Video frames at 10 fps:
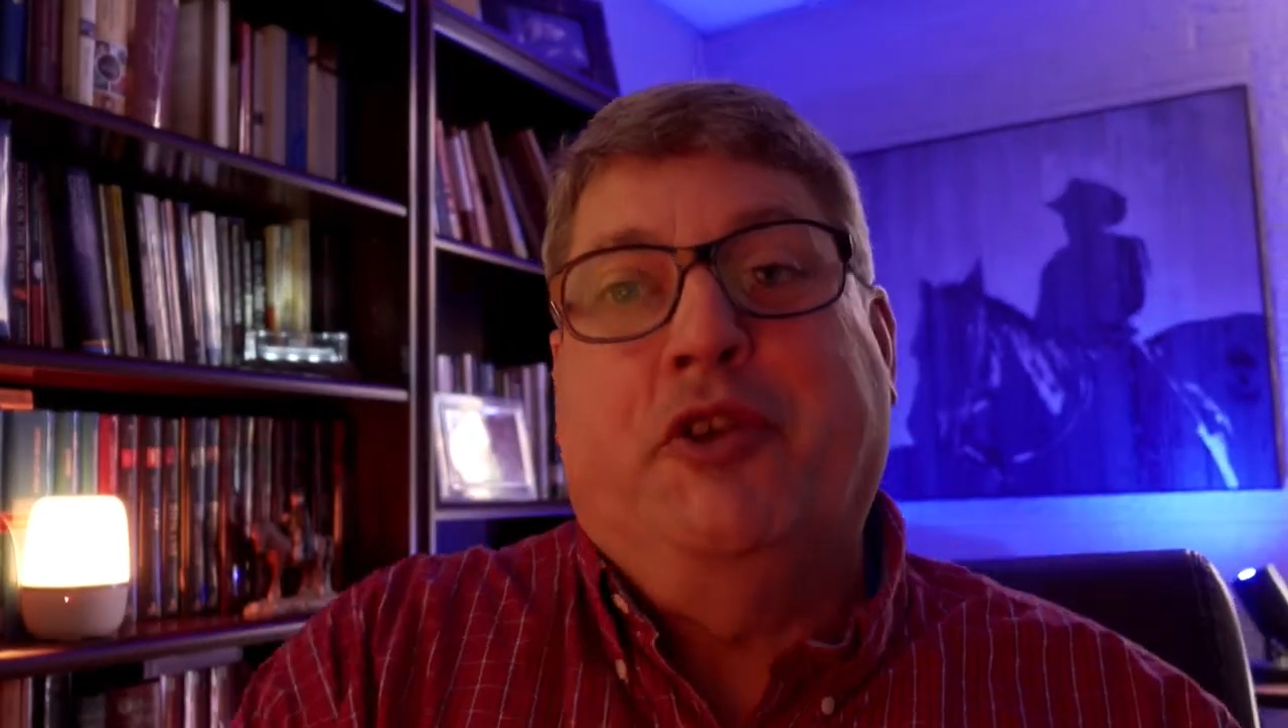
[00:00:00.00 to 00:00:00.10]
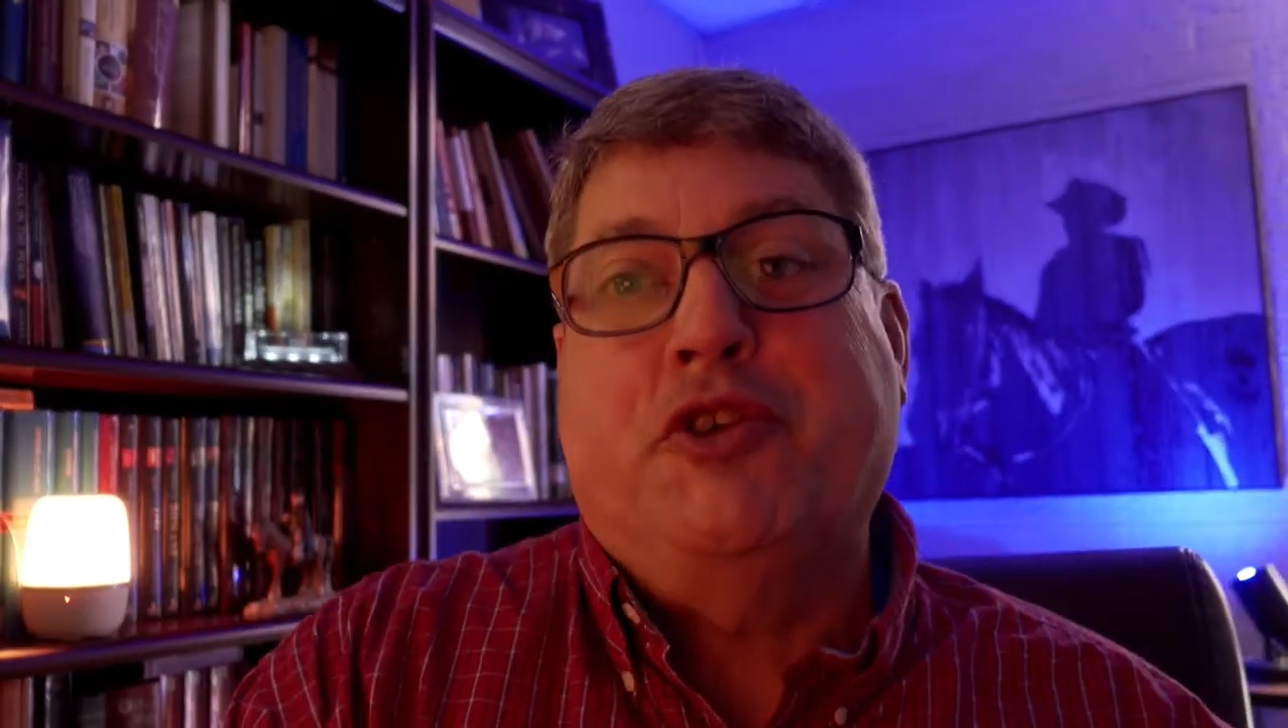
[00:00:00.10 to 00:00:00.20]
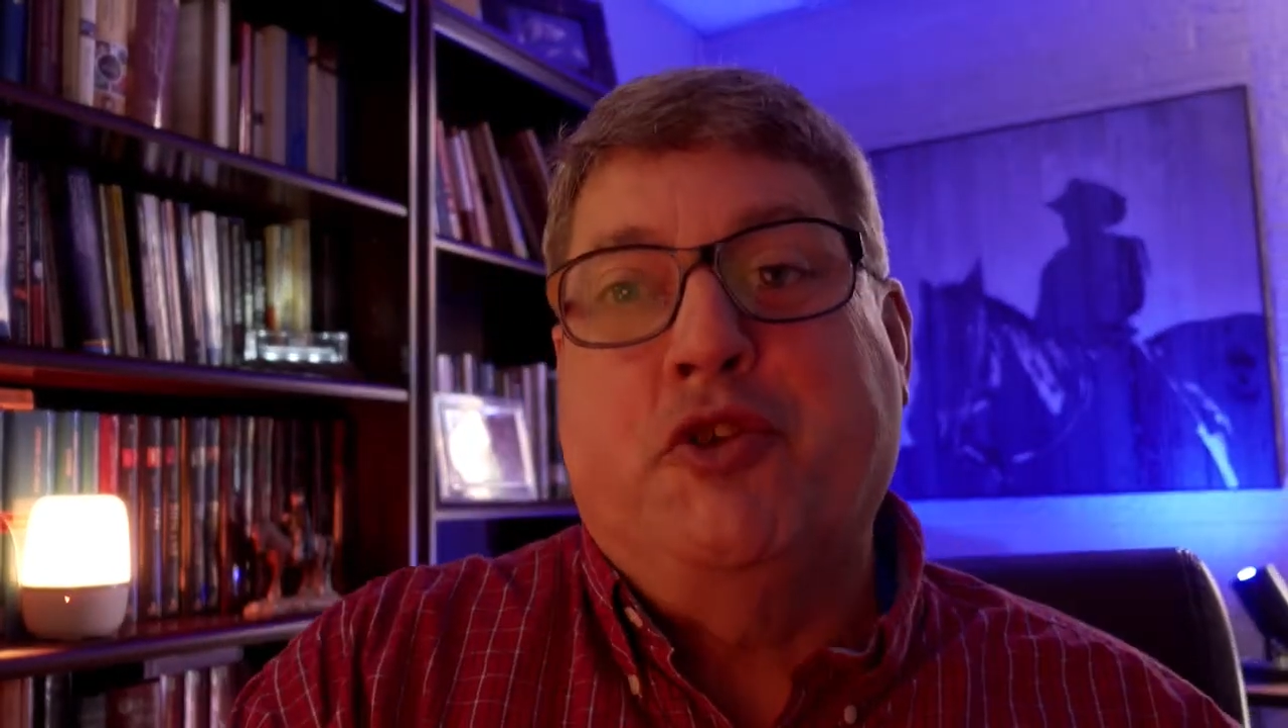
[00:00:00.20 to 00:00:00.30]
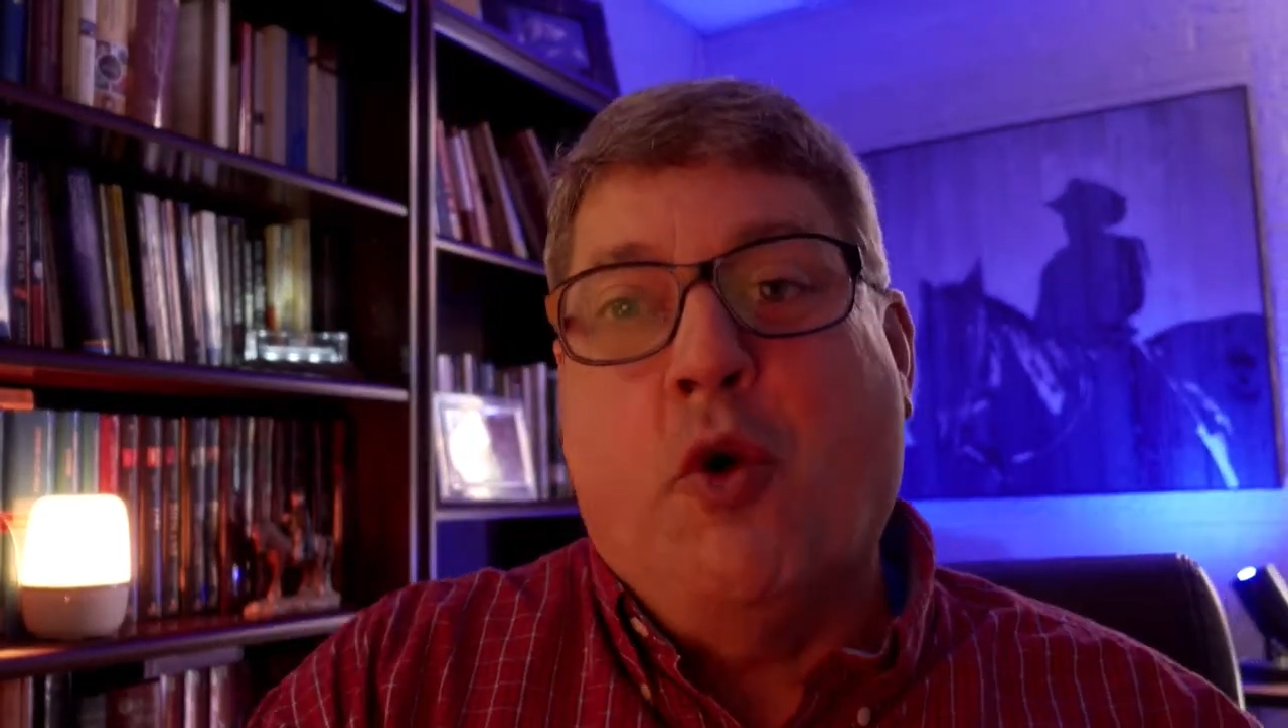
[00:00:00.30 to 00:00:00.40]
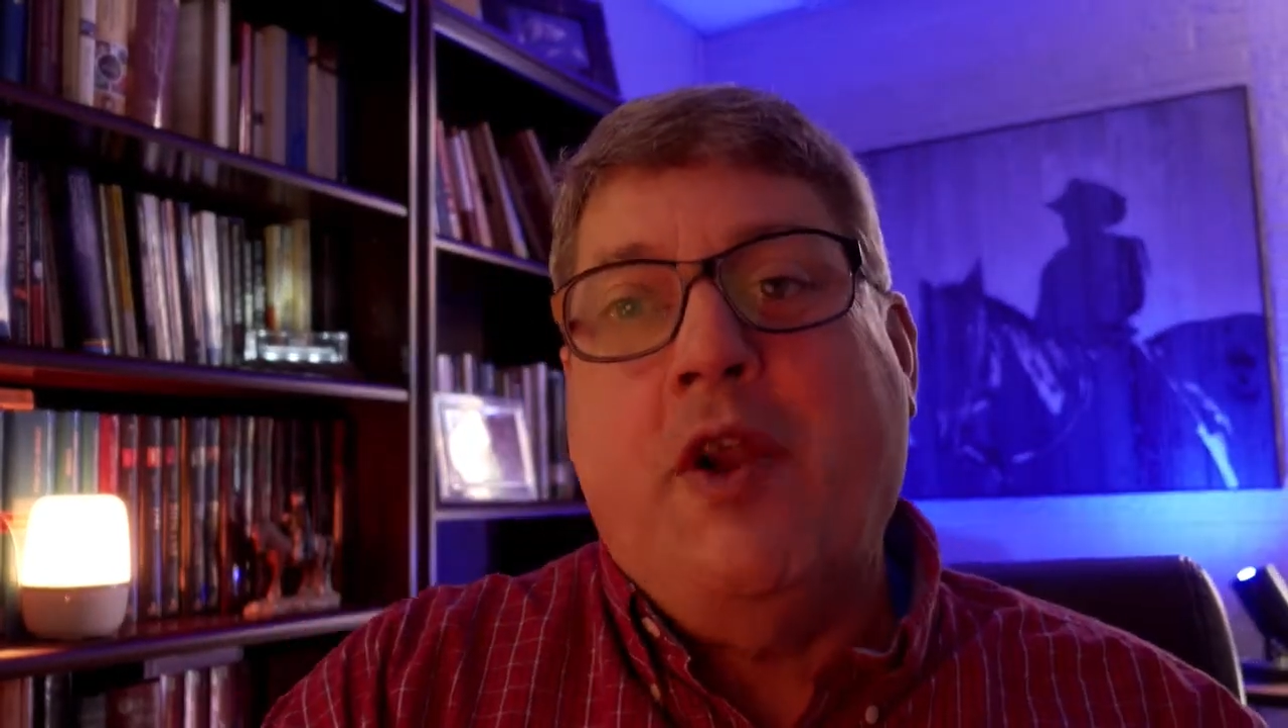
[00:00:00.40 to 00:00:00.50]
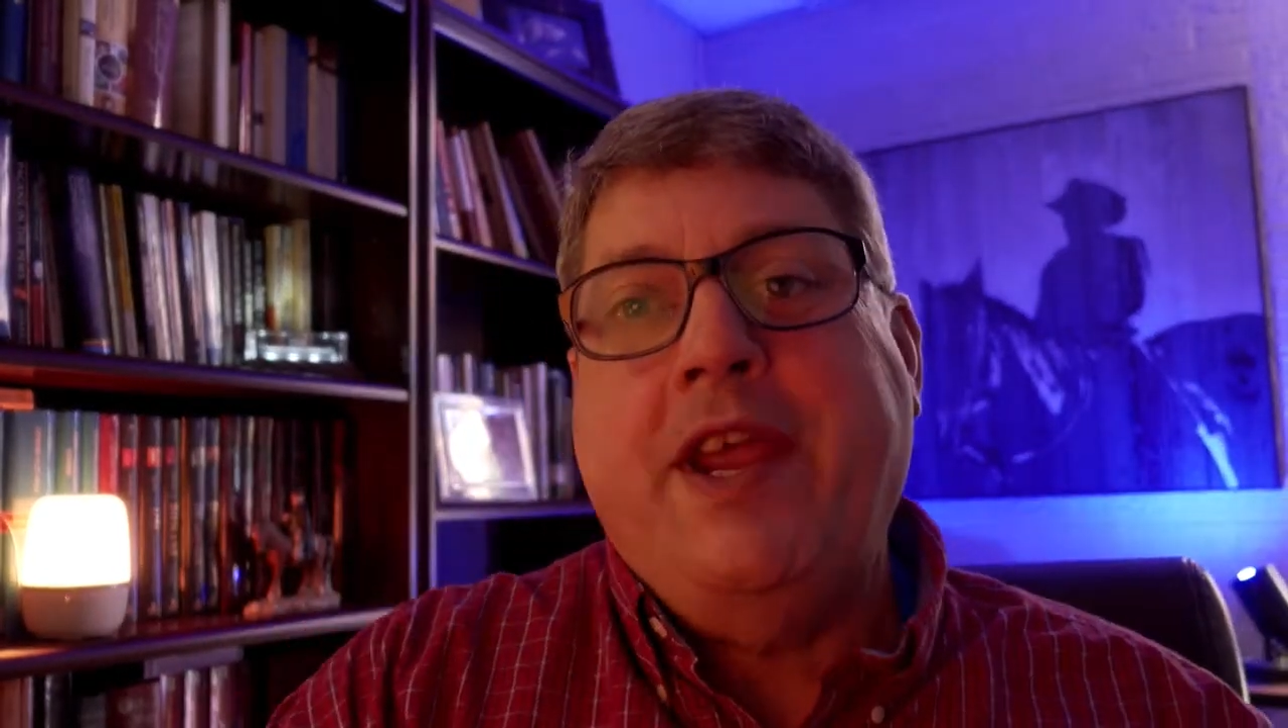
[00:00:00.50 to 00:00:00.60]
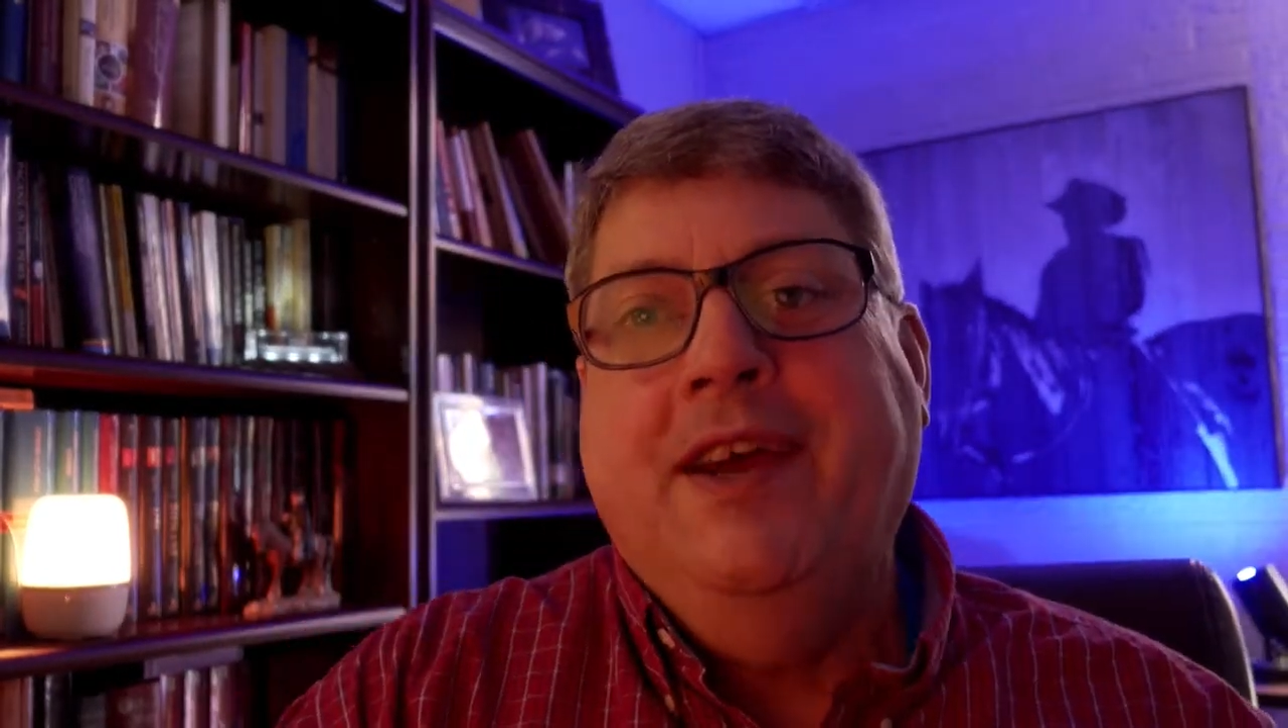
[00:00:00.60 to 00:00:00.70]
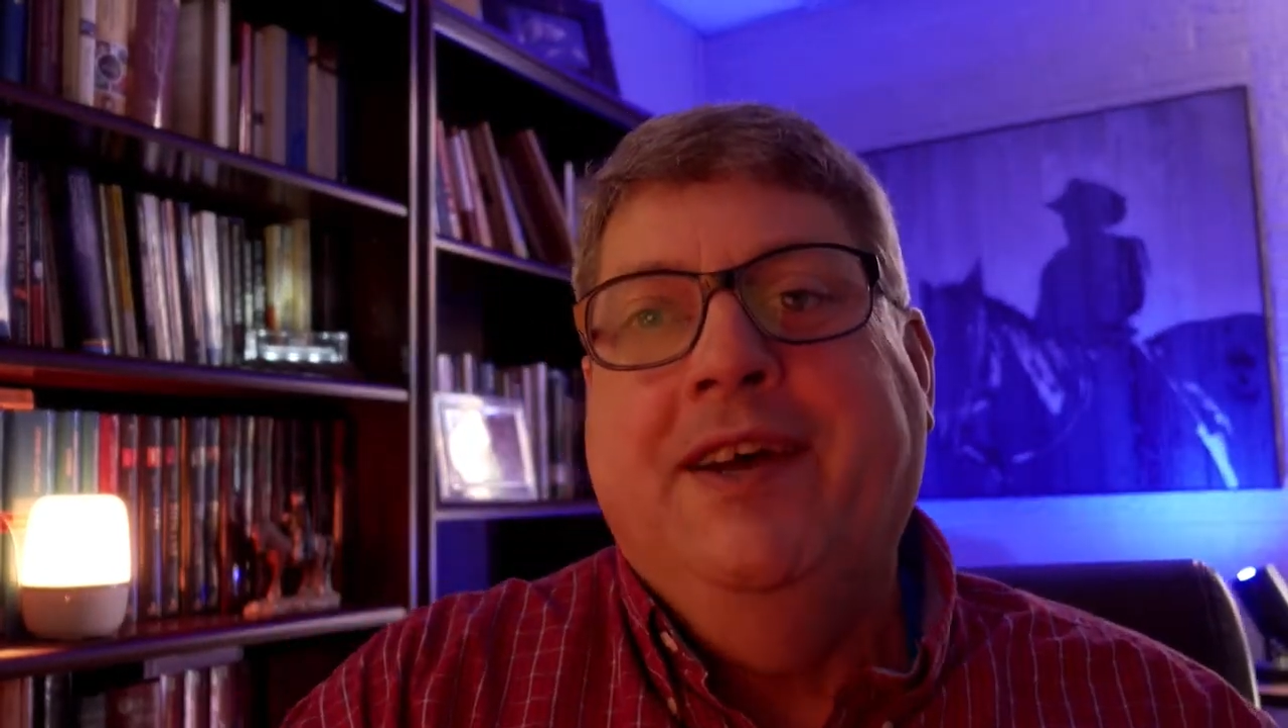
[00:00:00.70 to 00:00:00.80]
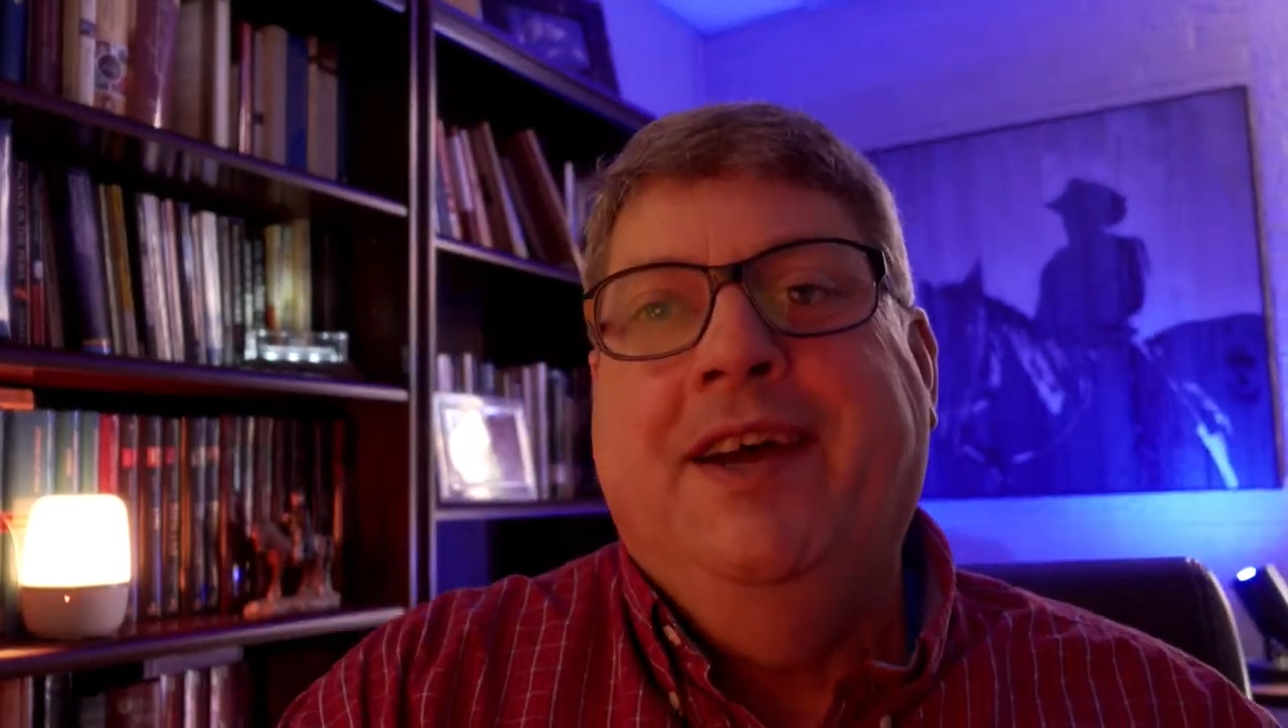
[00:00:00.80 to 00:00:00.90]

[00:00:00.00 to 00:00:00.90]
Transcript: story.